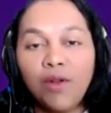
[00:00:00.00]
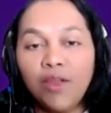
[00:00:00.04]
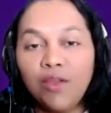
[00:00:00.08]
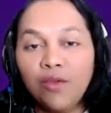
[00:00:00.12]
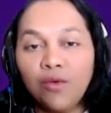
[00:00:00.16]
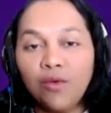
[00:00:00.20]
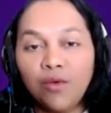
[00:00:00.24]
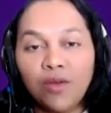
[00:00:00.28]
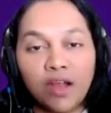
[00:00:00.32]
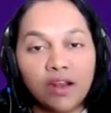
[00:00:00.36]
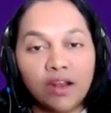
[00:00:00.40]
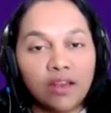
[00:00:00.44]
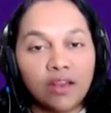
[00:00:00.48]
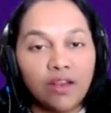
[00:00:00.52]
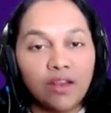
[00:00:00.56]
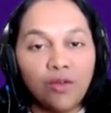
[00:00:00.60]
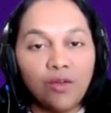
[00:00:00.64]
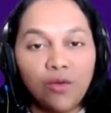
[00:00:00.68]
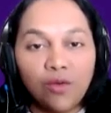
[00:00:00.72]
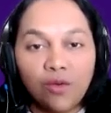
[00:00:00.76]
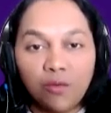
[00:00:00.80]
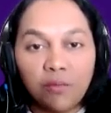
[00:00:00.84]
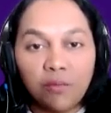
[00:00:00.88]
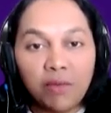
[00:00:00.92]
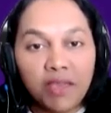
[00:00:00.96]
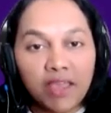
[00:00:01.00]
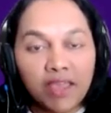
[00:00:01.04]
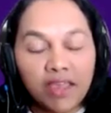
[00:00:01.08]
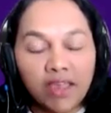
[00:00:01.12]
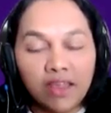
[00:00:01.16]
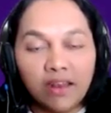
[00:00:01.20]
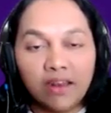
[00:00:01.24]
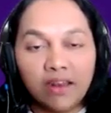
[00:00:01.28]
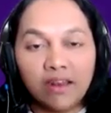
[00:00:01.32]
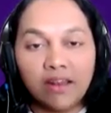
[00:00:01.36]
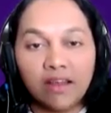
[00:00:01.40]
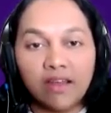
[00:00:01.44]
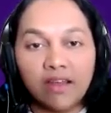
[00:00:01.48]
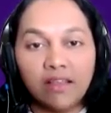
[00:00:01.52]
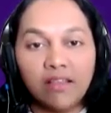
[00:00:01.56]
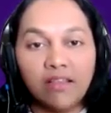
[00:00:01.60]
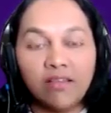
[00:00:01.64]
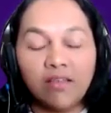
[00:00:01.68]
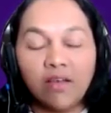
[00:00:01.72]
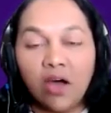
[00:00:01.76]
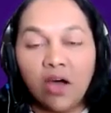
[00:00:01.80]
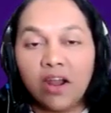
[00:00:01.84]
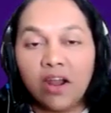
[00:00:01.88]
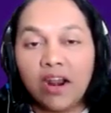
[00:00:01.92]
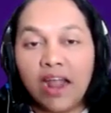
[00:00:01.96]
how do you continue to be in
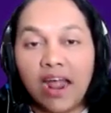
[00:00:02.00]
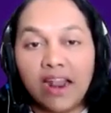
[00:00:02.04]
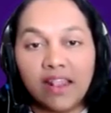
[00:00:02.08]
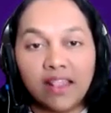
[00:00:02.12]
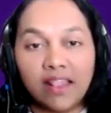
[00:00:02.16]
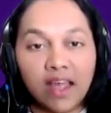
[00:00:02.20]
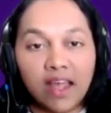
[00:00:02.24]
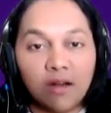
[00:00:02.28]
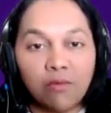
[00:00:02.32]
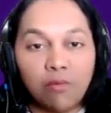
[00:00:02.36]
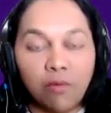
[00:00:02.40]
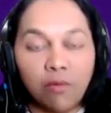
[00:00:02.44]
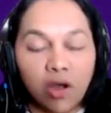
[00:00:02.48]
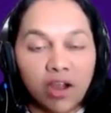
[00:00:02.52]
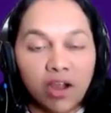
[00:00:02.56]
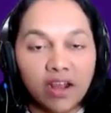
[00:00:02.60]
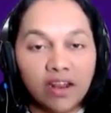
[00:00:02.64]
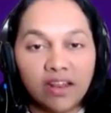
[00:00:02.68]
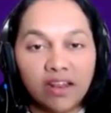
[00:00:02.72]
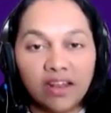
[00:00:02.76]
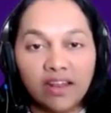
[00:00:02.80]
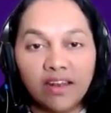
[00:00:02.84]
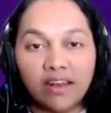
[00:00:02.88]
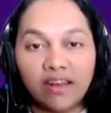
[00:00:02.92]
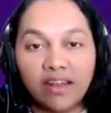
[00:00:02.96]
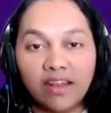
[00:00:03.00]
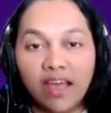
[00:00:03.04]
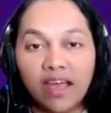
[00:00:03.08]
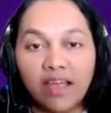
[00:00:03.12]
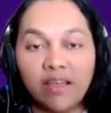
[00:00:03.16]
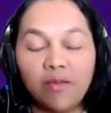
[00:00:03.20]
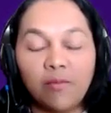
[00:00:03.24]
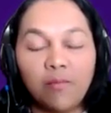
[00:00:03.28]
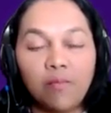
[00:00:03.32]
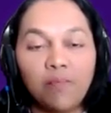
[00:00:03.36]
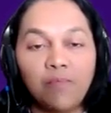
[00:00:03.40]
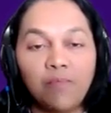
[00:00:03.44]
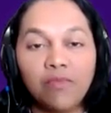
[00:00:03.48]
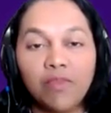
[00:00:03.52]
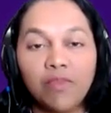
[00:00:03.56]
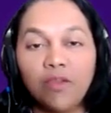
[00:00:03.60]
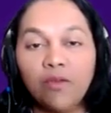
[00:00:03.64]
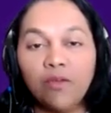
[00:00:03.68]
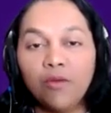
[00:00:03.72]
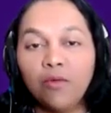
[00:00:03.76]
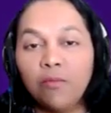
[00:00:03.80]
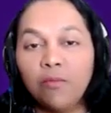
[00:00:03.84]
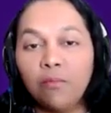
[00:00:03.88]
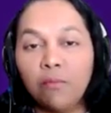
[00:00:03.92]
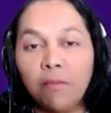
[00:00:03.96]
touch? Or at that point in time,
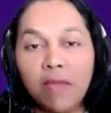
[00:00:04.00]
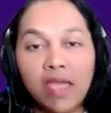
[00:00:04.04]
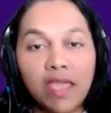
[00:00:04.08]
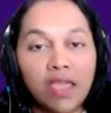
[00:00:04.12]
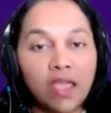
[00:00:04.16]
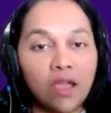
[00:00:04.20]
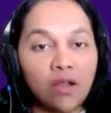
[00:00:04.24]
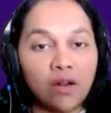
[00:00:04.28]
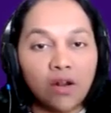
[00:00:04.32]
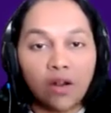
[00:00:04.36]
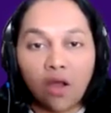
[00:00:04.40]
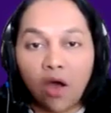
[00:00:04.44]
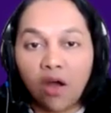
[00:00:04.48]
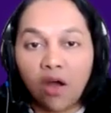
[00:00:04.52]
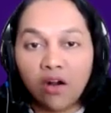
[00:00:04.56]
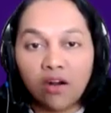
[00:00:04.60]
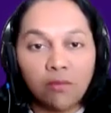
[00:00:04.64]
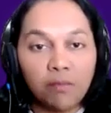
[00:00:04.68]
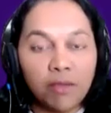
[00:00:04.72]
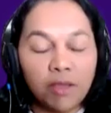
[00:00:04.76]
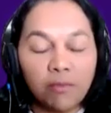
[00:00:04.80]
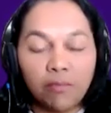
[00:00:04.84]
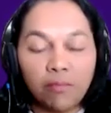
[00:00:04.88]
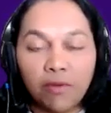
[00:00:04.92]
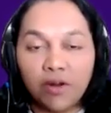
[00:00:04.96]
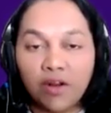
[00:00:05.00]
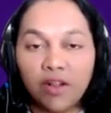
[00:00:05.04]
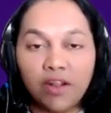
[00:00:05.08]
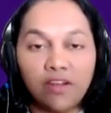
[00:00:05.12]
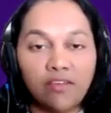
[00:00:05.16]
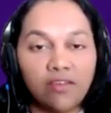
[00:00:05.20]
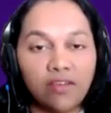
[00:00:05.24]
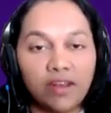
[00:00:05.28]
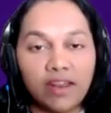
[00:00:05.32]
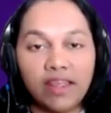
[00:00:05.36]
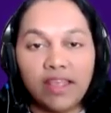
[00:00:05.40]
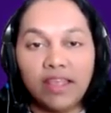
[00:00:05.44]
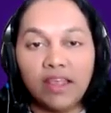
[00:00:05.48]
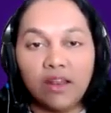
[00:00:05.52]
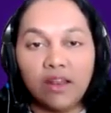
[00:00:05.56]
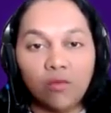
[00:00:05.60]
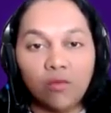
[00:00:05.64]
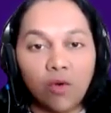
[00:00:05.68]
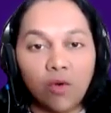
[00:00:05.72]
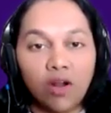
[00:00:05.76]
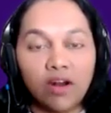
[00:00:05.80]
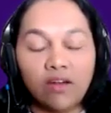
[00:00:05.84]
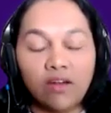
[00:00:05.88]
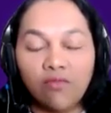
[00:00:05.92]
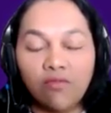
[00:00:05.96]
you may not be potentially
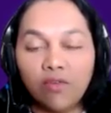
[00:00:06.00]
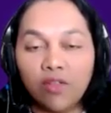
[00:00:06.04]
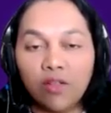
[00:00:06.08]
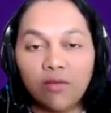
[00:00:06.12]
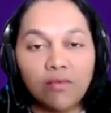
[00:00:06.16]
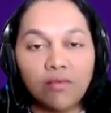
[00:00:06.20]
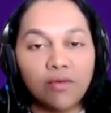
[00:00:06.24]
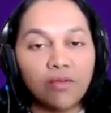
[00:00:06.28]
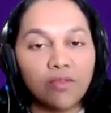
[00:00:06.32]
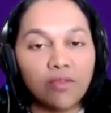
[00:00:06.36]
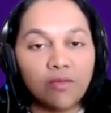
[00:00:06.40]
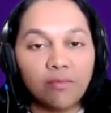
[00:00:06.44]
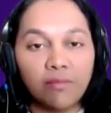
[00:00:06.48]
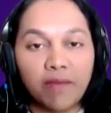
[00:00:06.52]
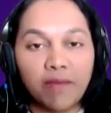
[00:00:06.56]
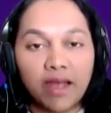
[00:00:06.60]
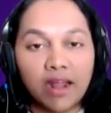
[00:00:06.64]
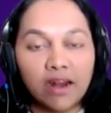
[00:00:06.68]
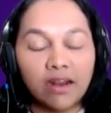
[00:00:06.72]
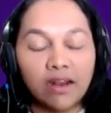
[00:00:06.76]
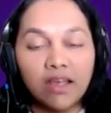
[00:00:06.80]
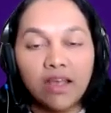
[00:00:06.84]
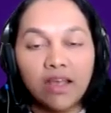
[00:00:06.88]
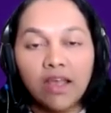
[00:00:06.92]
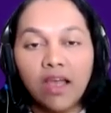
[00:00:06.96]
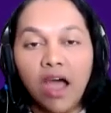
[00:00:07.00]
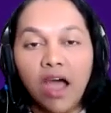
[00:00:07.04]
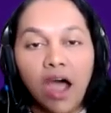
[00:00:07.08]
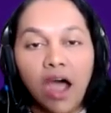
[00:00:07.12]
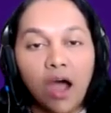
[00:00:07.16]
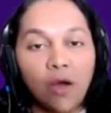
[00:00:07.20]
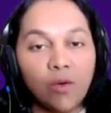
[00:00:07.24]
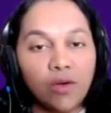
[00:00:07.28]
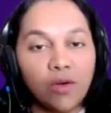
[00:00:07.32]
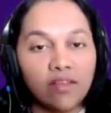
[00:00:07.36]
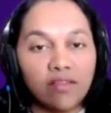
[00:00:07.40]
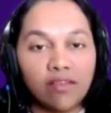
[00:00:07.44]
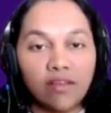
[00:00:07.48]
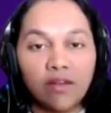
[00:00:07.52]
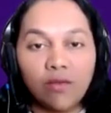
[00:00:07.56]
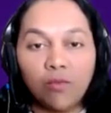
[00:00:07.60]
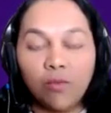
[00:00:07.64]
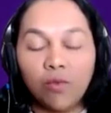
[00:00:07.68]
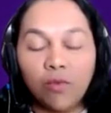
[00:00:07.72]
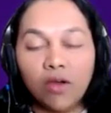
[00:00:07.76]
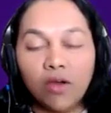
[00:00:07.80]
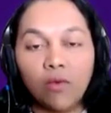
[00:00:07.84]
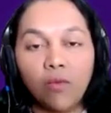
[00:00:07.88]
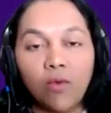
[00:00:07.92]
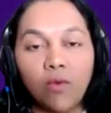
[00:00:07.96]
involved for the most part. How does
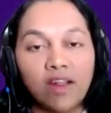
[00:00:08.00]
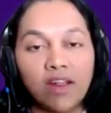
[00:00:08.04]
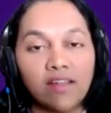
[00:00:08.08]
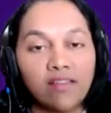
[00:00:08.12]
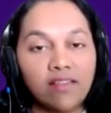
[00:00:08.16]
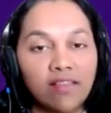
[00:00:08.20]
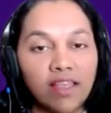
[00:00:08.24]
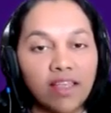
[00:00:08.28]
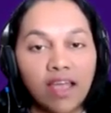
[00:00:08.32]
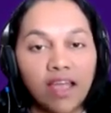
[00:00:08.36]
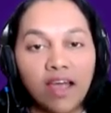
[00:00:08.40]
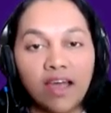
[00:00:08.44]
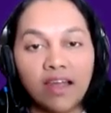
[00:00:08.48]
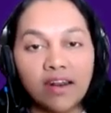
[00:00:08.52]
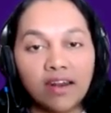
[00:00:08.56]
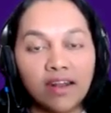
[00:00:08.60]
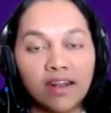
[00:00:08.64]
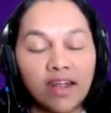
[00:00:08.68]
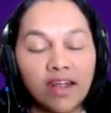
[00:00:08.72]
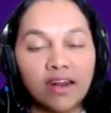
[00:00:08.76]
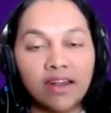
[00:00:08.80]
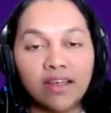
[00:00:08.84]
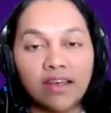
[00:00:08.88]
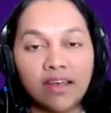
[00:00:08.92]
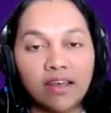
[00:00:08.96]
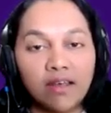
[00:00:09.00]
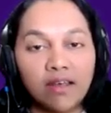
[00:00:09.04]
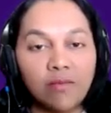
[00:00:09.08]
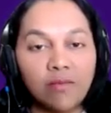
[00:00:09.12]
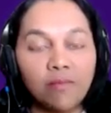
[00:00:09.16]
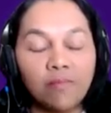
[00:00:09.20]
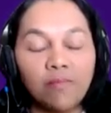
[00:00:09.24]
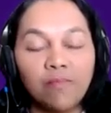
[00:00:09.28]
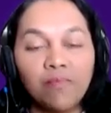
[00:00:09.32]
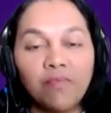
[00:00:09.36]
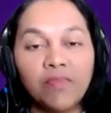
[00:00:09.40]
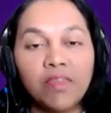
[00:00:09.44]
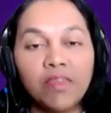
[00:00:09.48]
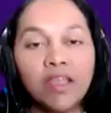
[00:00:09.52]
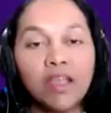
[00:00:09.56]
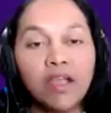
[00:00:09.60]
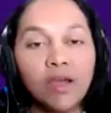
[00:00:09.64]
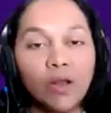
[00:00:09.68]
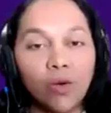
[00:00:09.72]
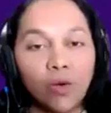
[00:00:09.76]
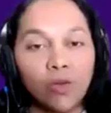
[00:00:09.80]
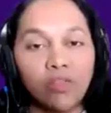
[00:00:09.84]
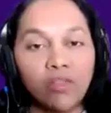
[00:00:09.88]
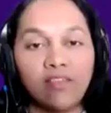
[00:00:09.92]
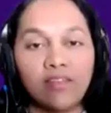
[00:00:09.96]
it work once they are at a
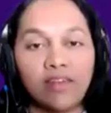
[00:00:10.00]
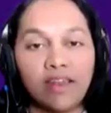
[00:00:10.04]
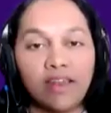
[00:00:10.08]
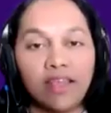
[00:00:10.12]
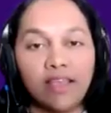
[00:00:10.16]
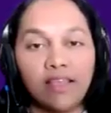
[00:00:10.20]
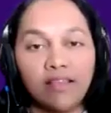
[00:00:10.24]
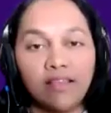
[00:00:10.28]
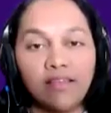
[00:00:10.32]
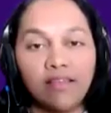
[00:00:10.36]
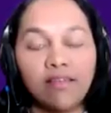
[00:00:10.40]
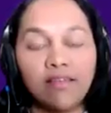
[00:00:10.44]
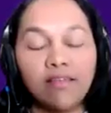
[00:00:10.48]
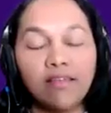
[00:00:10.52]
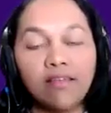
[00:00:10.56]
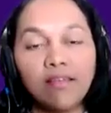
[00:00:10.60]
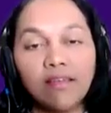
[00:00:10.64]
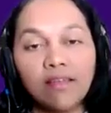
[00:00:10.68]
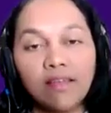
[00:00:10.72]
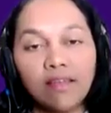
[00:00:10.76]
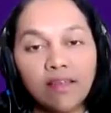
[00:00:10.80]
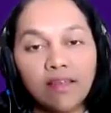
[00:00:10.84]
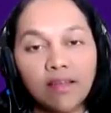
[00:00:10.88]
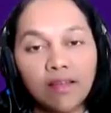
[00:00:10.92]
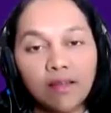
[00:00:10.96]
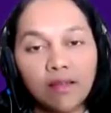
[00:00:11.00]
growth stage?